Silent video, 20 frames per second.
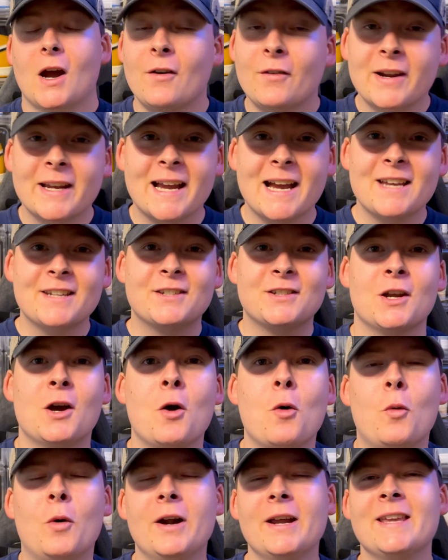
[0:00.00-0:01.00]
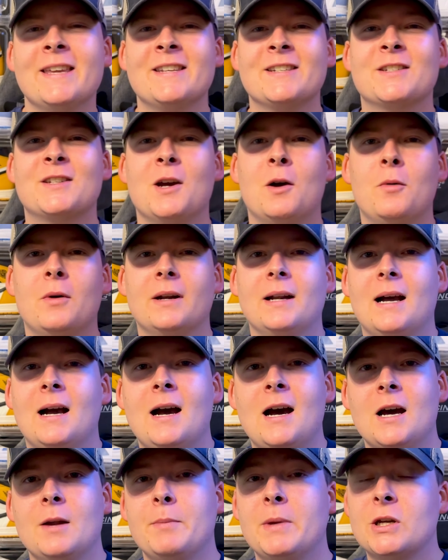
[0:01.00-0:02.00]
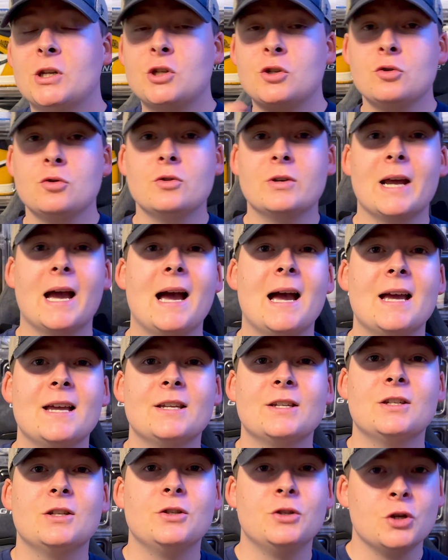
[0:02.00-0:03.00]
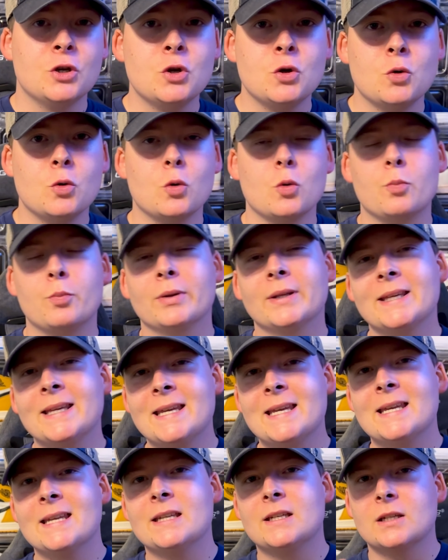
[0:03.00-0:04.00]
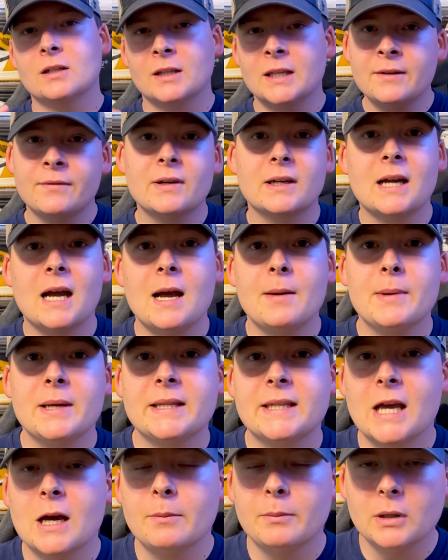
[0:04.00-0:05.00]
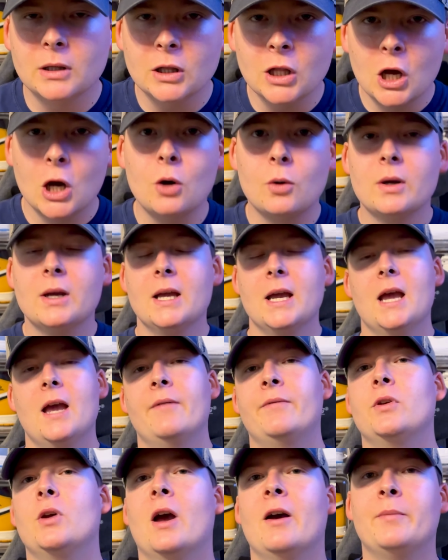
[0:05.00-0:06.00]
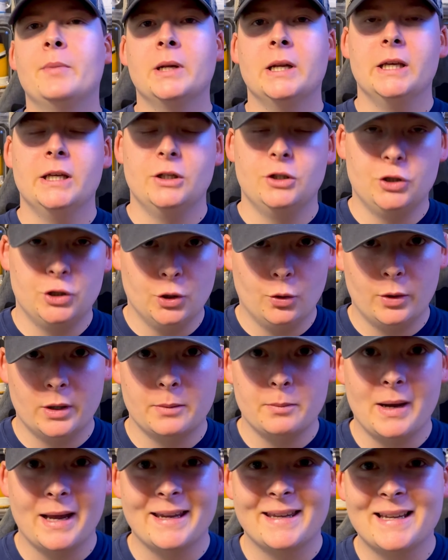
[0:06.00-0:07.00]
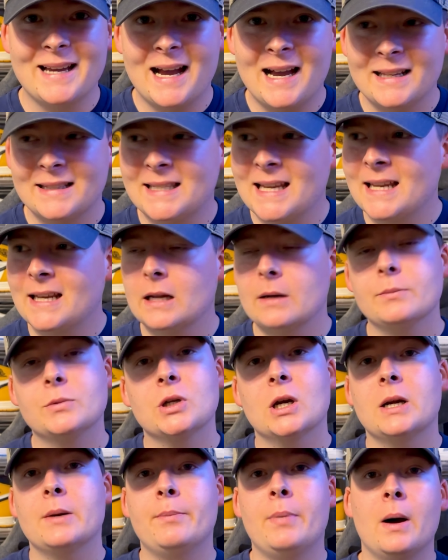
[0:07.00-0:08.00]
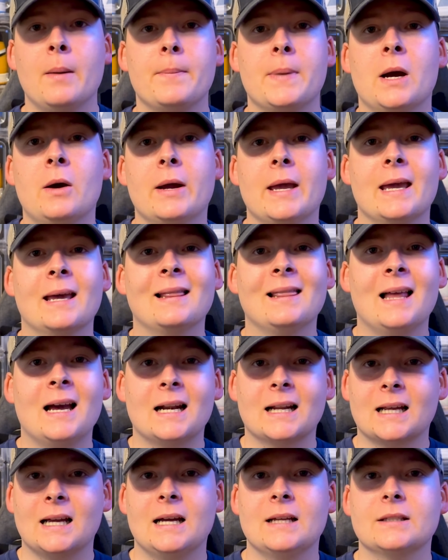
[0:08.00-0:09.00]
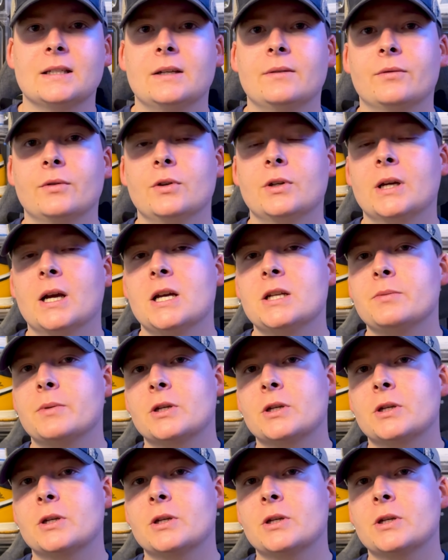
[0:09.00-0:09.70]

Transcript: Alright guys, so what is going on? Make sure you guys do please leave a comment down below if you have been enjoying my content. I'm trying to pump out a lot of content for you guys.